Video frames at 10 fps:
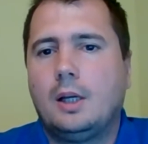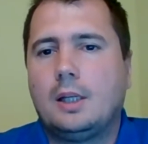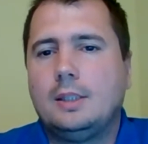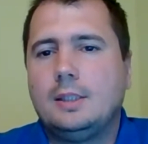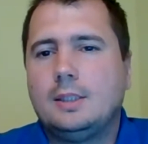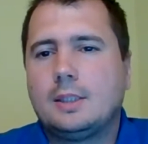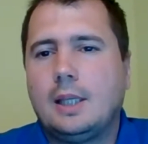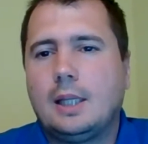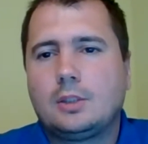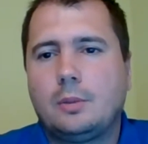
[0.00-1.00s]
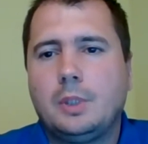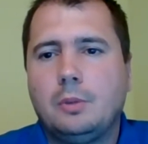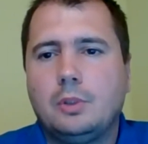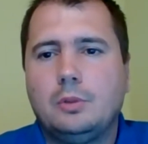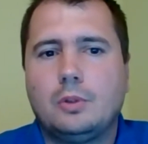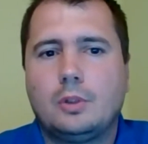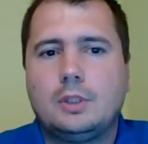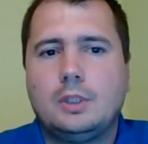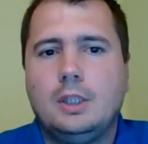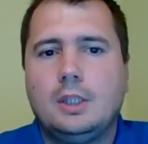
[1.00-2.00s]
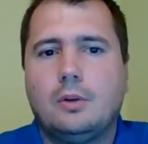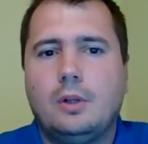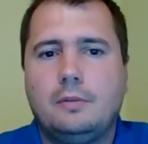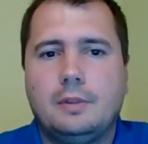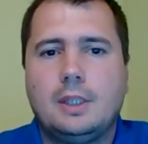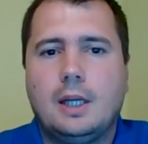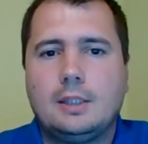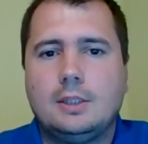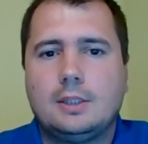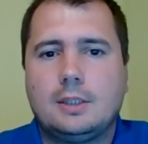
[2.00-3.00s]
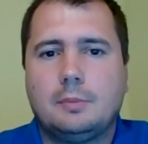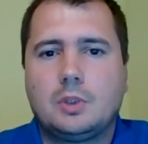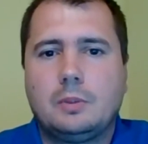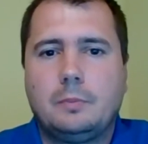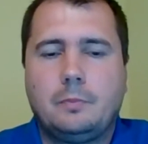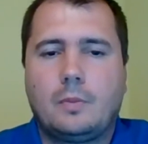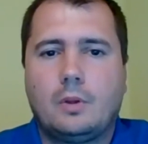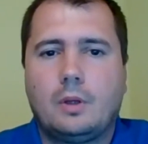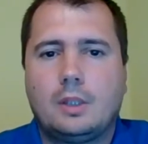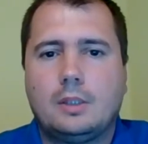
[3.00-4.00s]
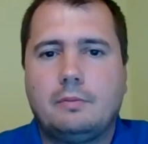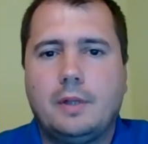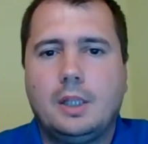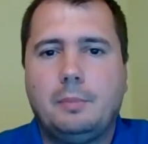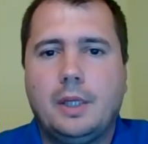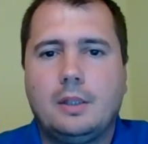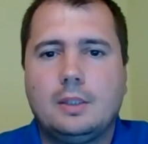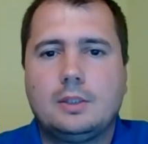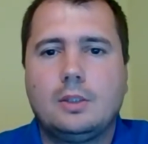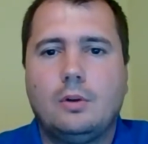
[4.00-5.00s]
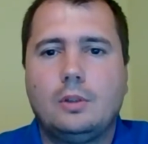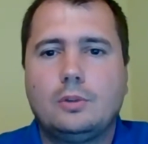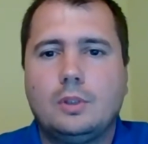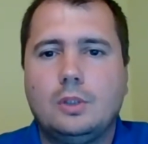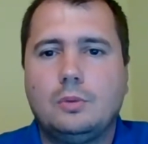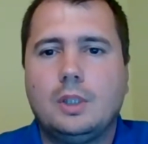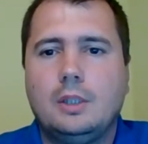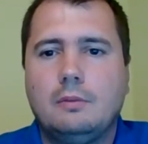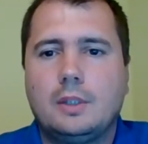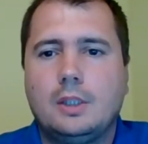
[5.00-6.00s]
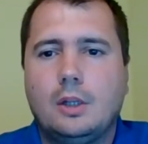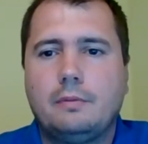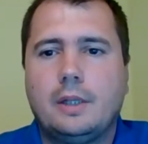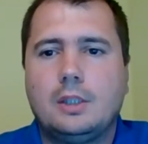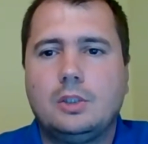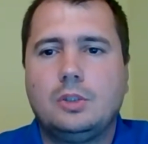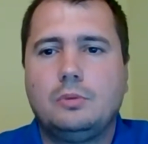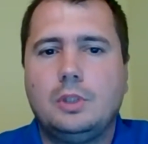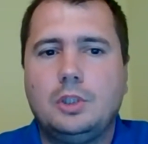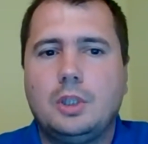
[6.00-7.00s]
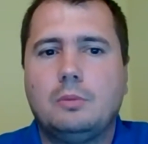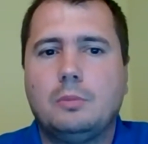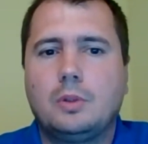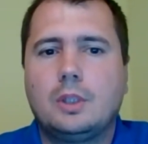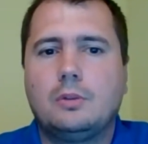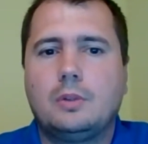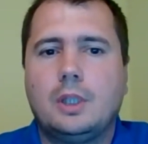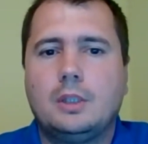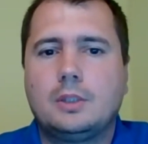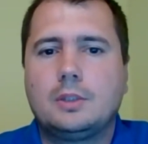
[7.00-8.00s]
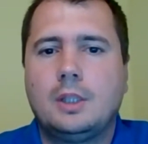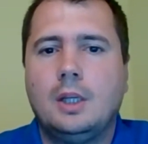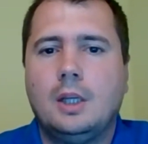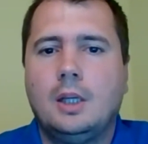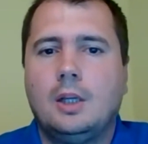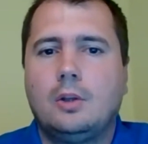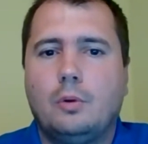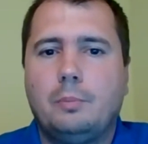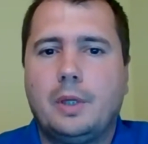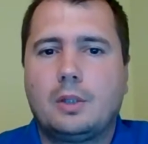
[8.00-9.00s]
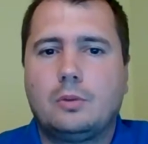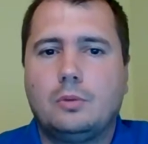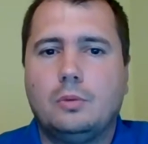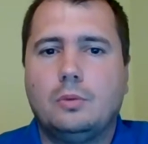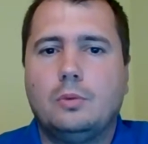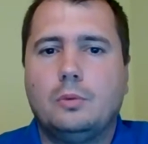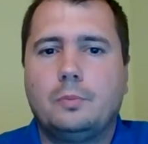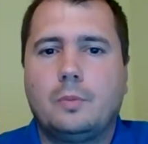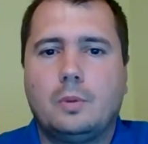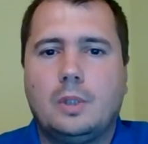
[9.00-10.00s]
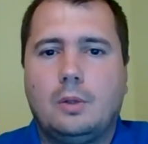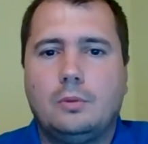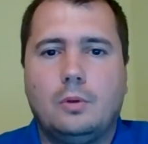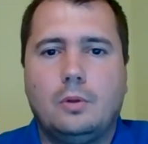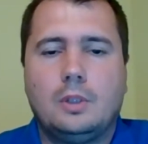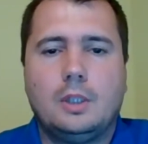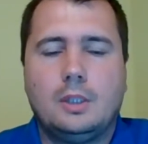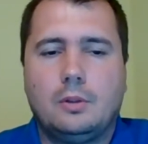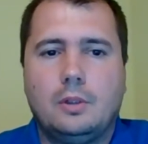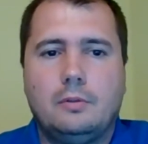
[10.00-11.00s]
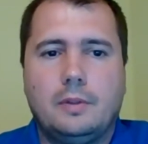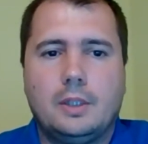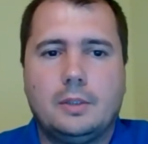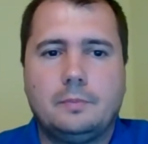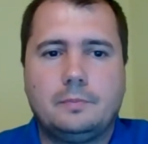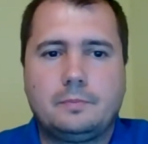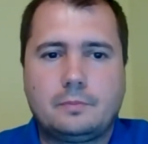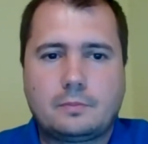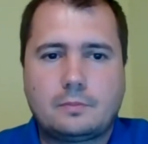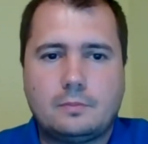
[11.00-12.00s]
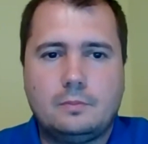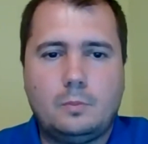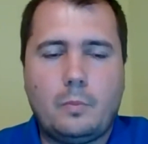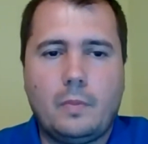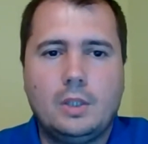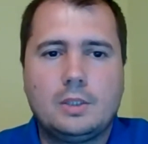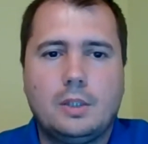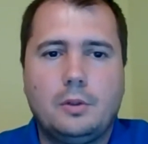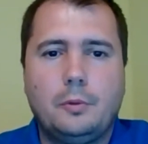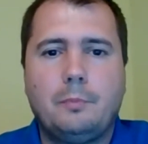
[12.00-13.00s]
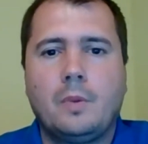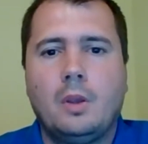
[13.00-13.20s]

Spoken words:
This is again something we do not see in the oilfield gun systems. The firing panels also need to deliver enough energy to initiate more detonators compared to downhole in the oilfield. Mm-hmm. So,